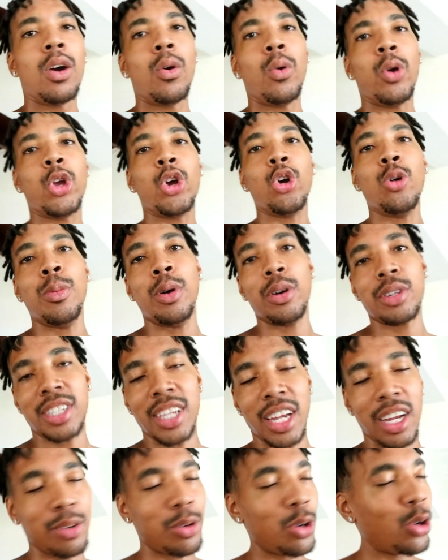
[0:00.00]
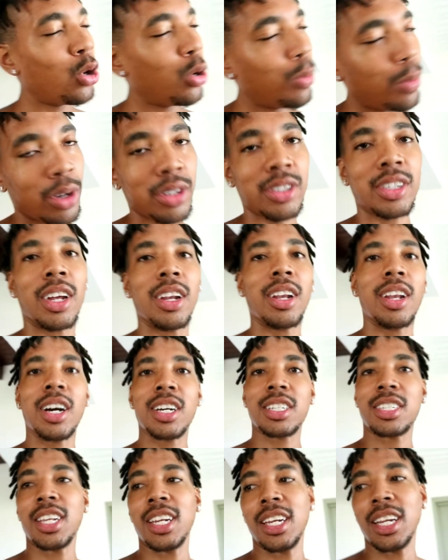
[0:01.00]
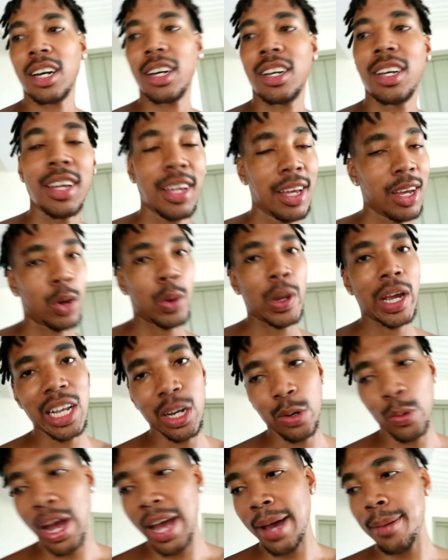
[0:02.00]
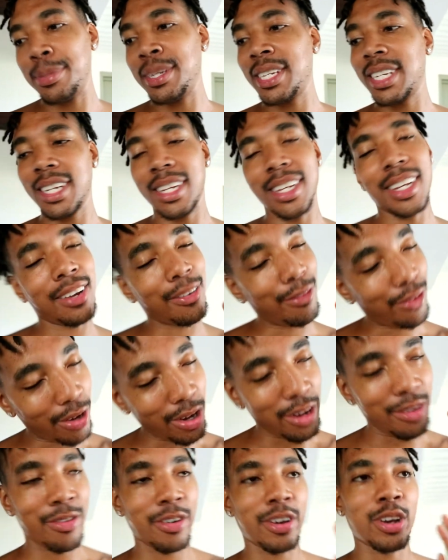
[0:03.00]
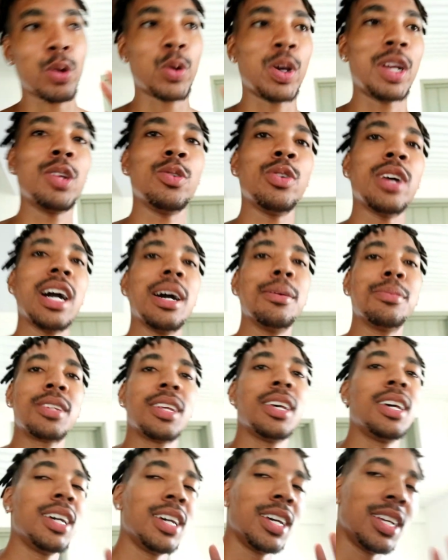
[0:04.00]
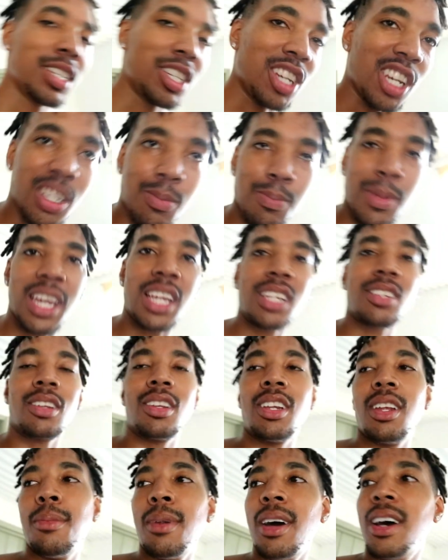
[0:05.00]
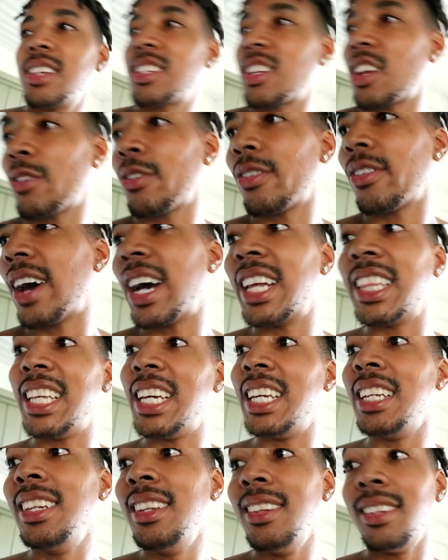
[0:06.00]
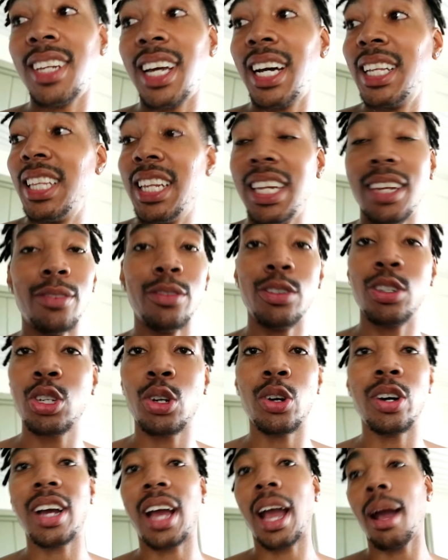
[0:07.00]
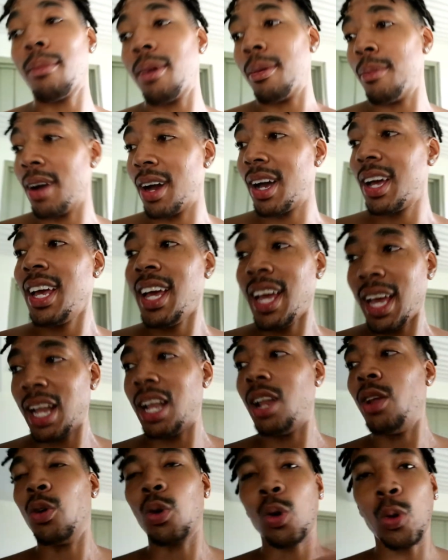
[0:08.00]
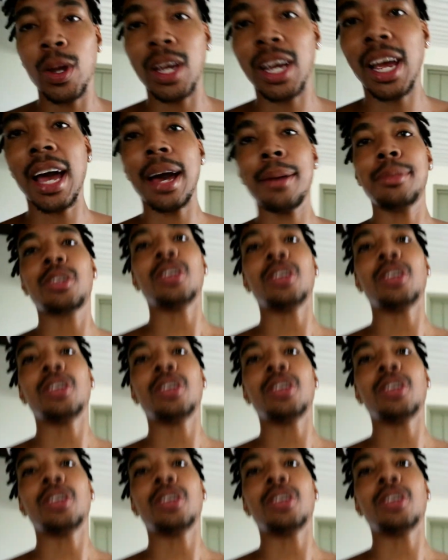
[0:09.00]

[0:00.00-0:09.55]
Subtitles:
We almost done, almost done. Last thing now, quick little abs, very, very quick little abs, just based on the amount of stuff I did that I didn't even show on camera, but little quick abs,